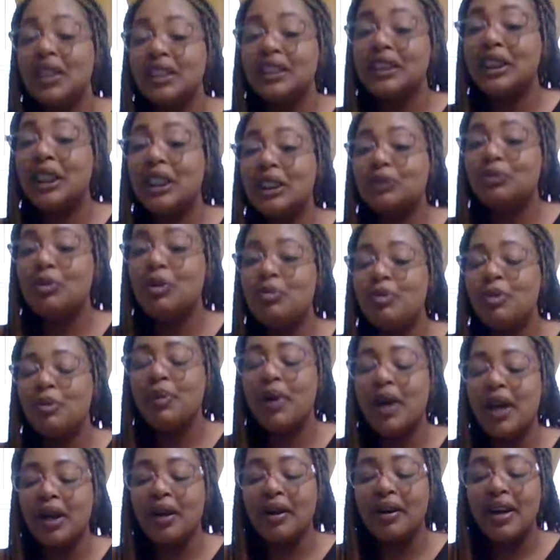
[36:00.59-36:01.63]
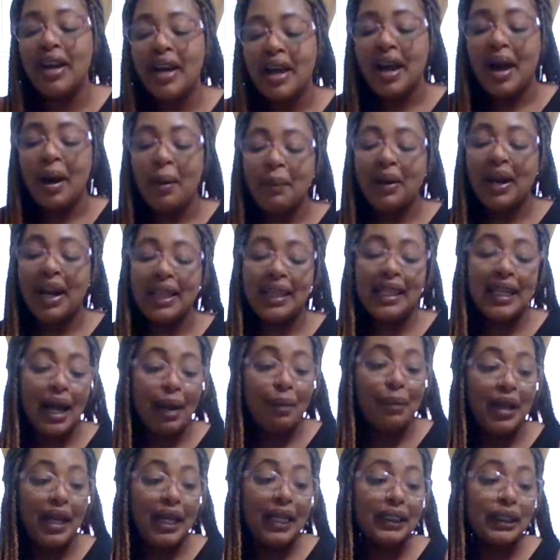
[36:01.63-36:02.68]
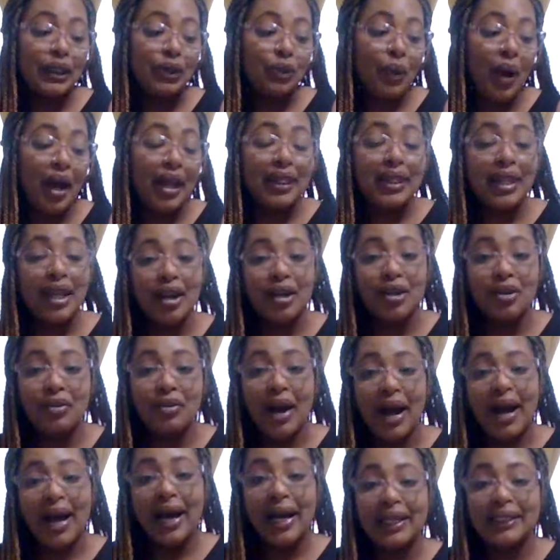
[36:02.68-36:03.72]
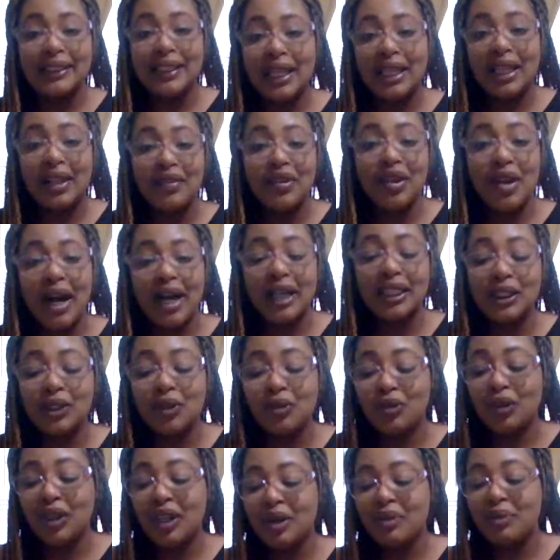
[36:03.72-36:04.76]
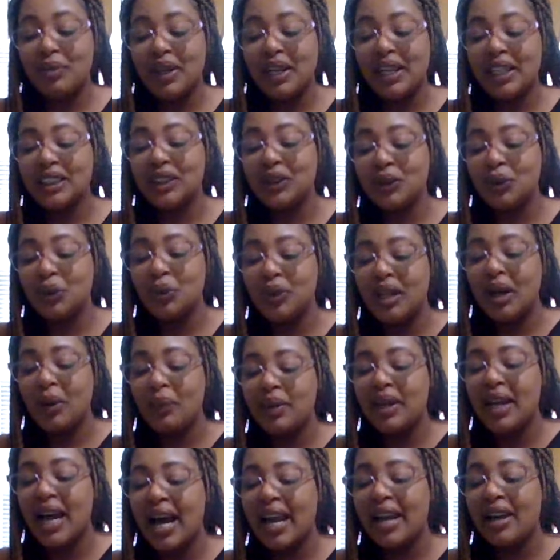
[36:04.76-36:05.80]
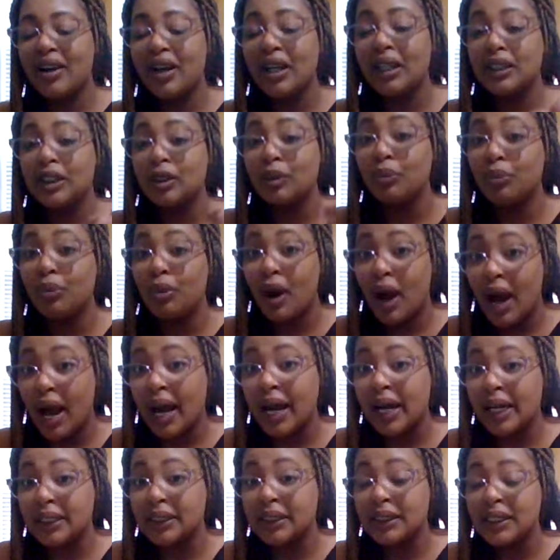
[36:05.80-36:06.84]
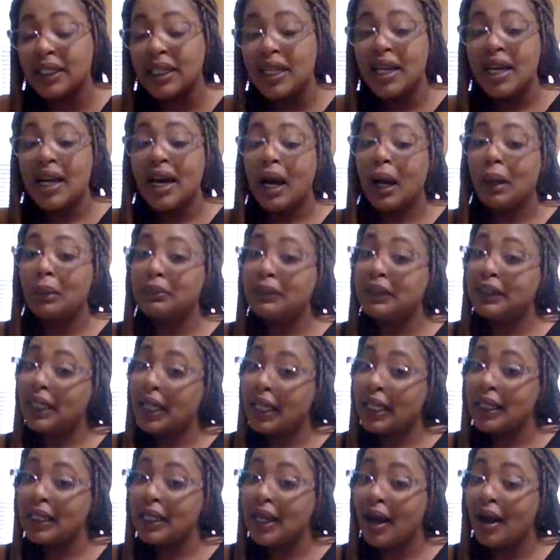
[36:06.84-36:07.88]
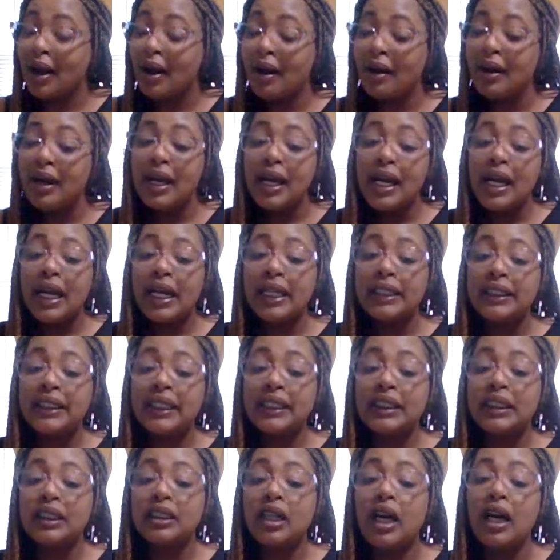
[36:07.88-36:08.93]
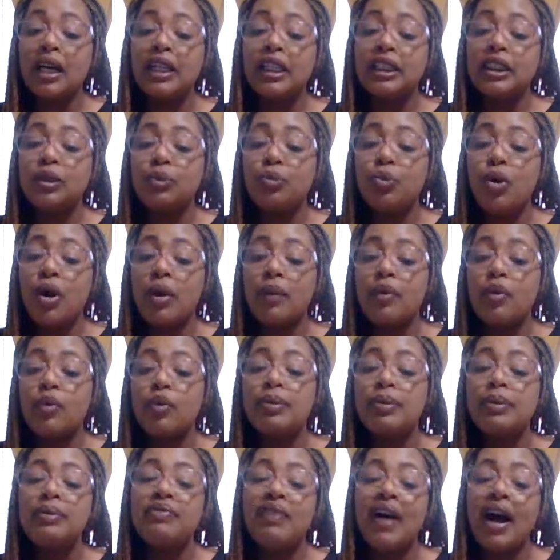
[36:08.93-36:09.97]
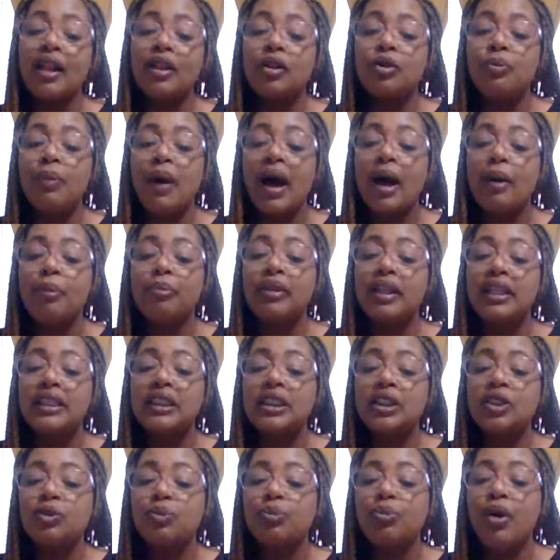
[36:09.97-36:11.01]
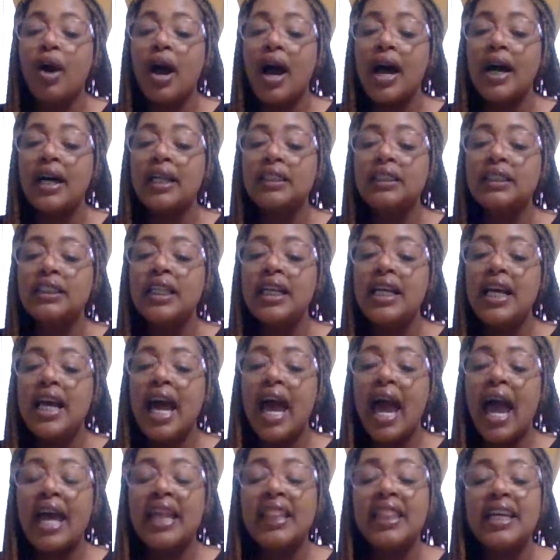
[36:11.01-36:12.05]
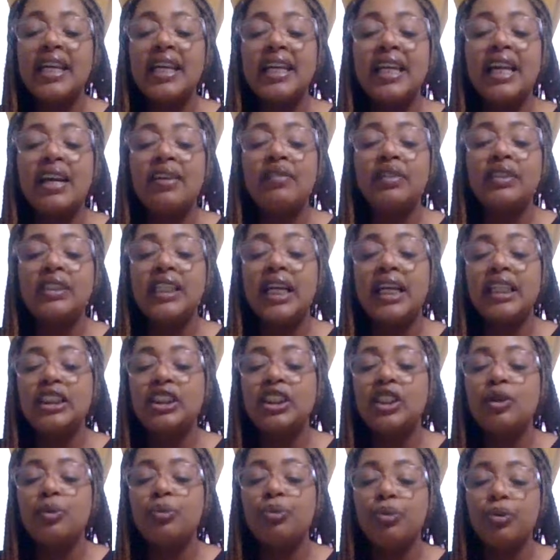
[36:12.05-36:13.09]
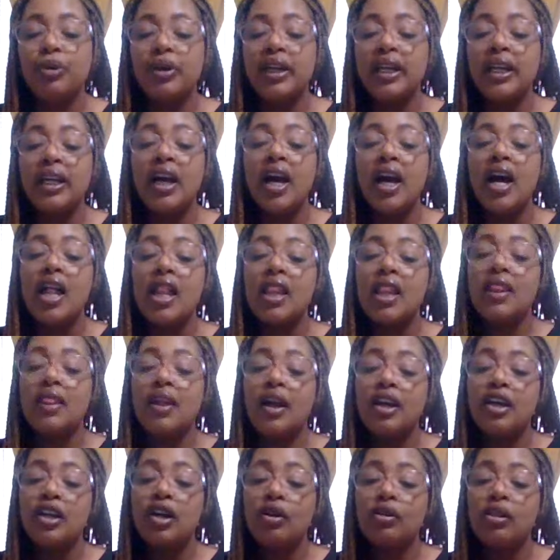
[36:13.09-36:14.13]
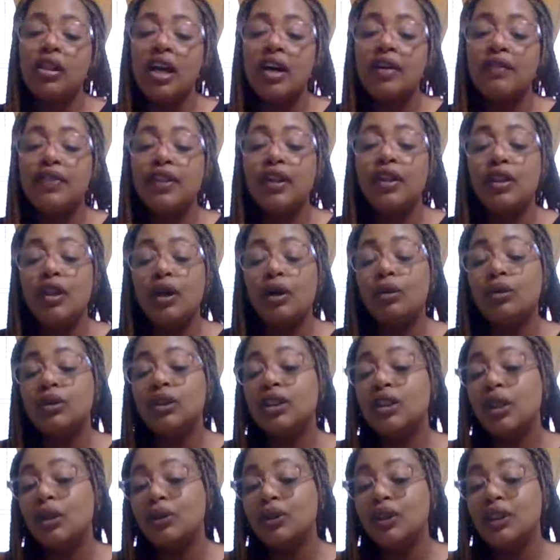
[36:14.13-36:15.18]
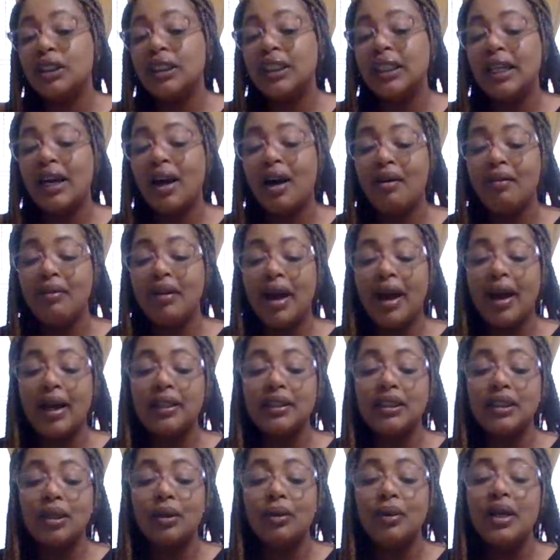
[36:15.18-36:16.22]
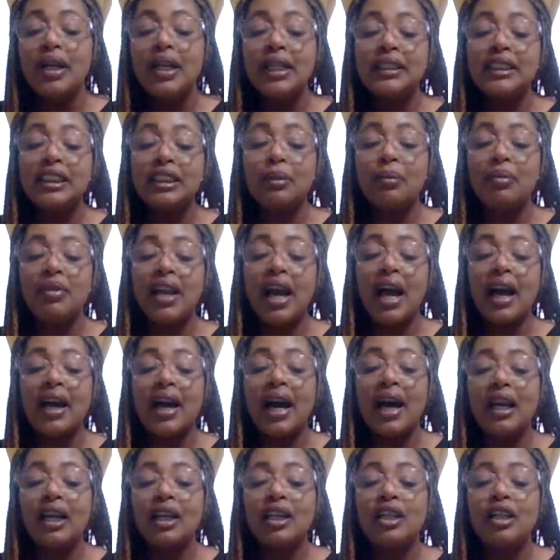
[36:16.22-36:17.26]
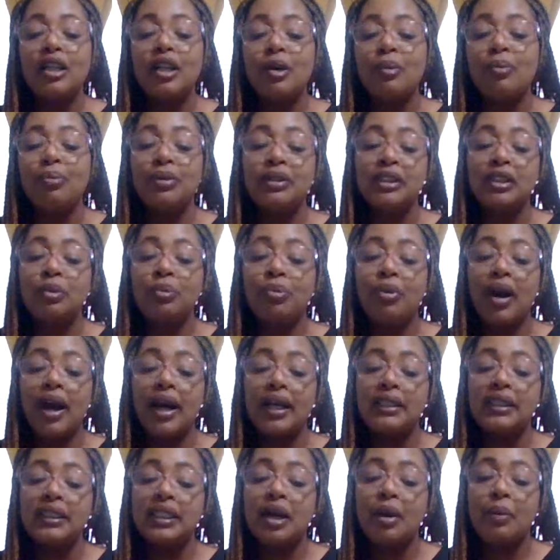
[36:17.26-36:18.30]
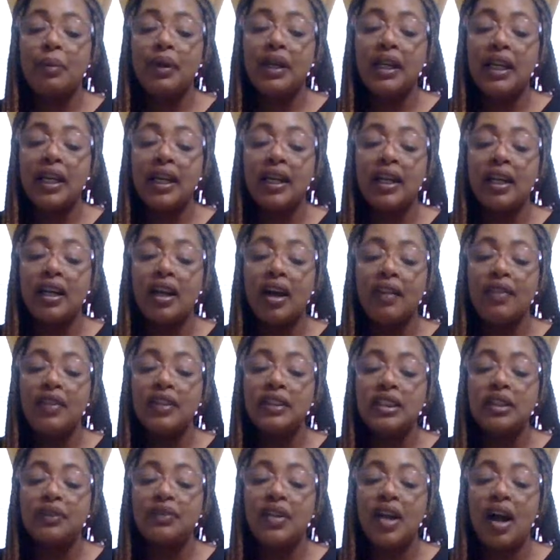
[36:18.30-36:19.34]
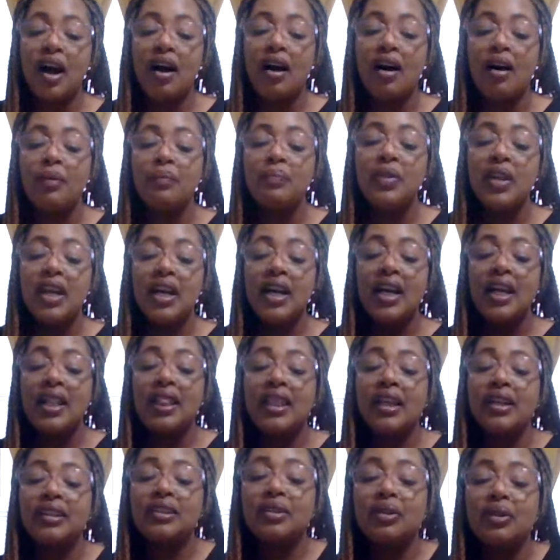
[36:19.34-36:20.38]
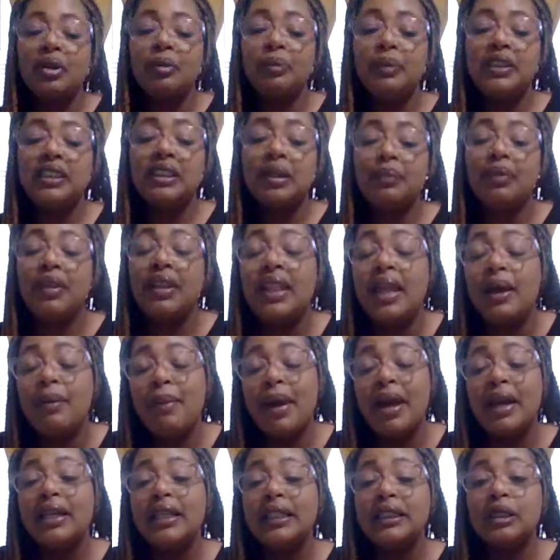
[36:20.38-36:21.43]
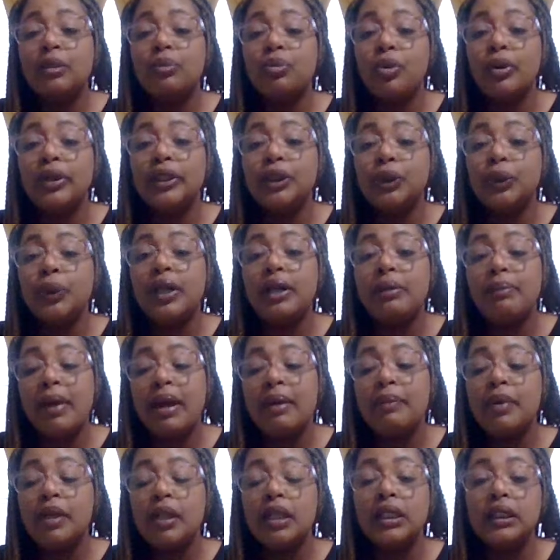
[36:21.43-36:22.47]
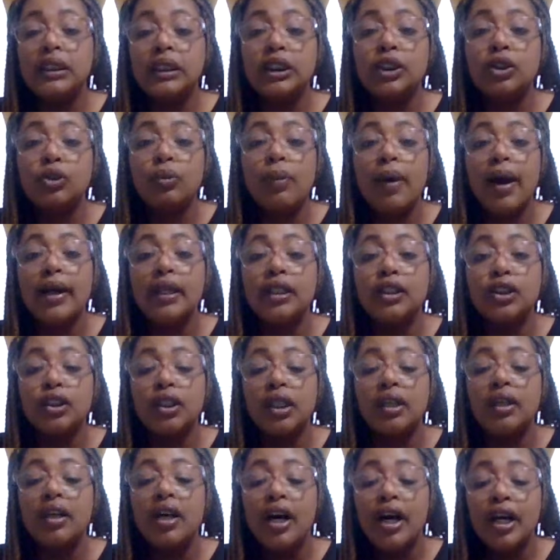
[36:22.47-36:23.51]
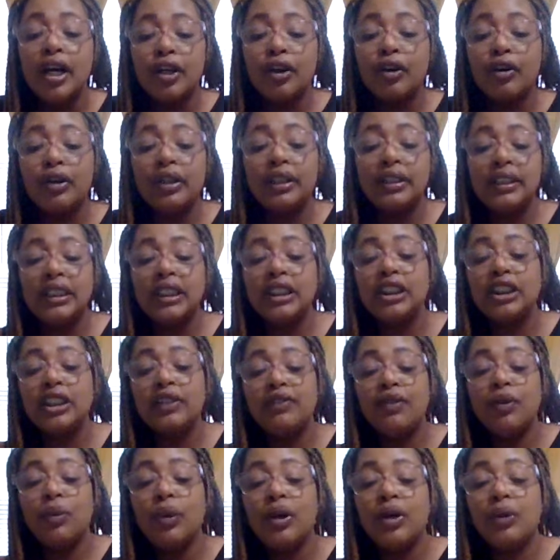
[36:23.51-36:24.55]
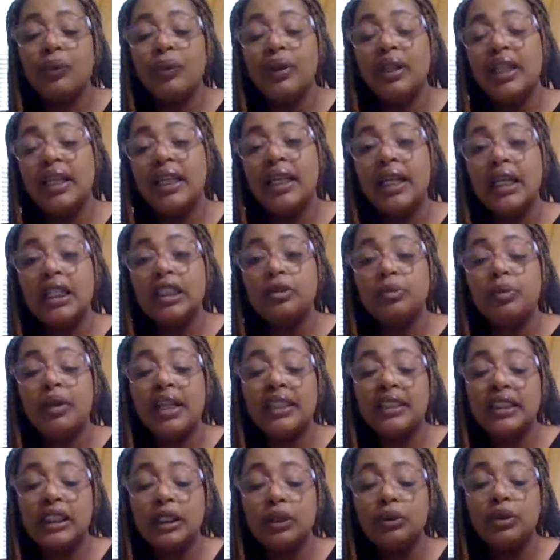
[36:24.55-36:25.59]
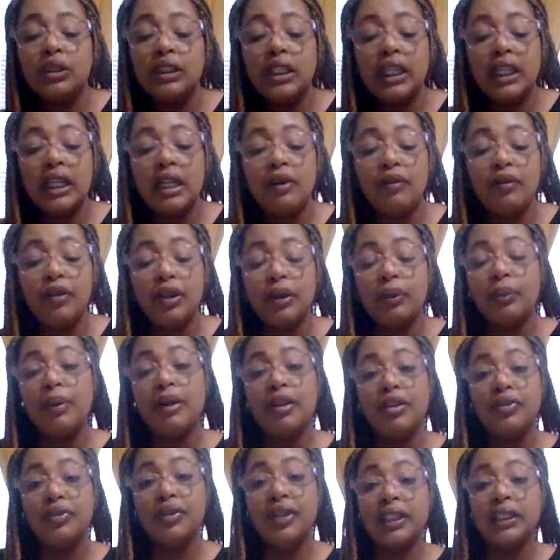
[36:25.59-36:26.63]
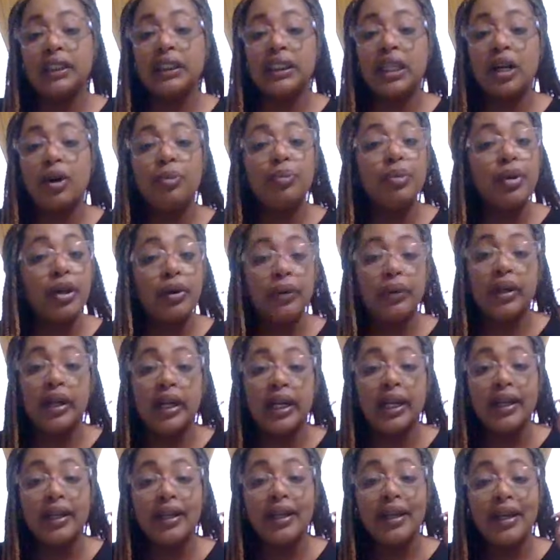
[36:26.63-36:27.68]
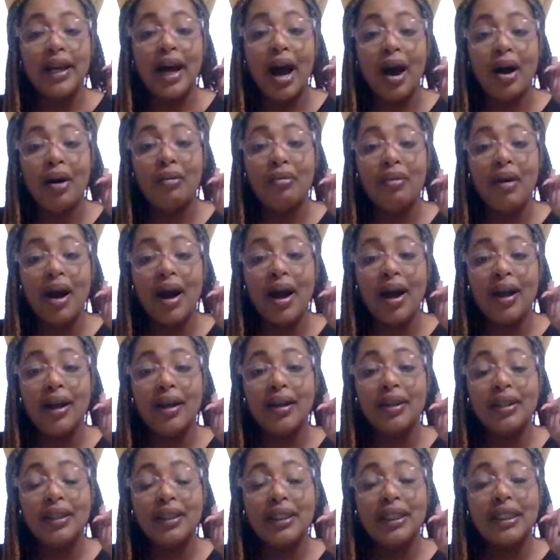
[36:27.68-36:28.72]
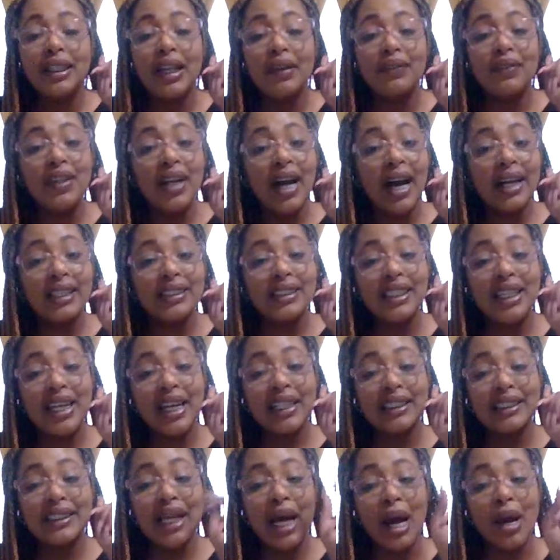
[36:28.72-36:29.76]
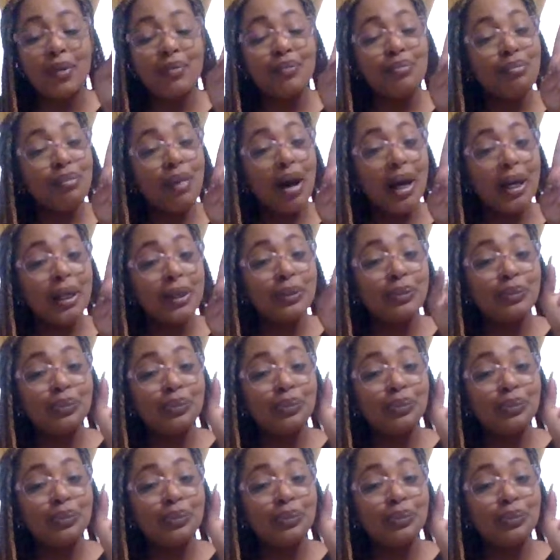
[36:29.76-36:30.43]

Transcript: Just be prepared. But I think I'm going to end it right there, you guys. I love you guys so freaking much. Ooh, yeah, we got here a surprise. I'm telling y'all, it says a disappointment will be followed by a pleasant surprise. And then an invitation could bring you know, love to those searching. Okay, so some of y'all got a good surprise coming in, and others of y'all, there's going to be something that may disappoint you, and it may be the situation. You're going to see shit for what it really is, but I see you sticking up for your motherfucking self, period. All right. Love you guys. See you next time. Bye.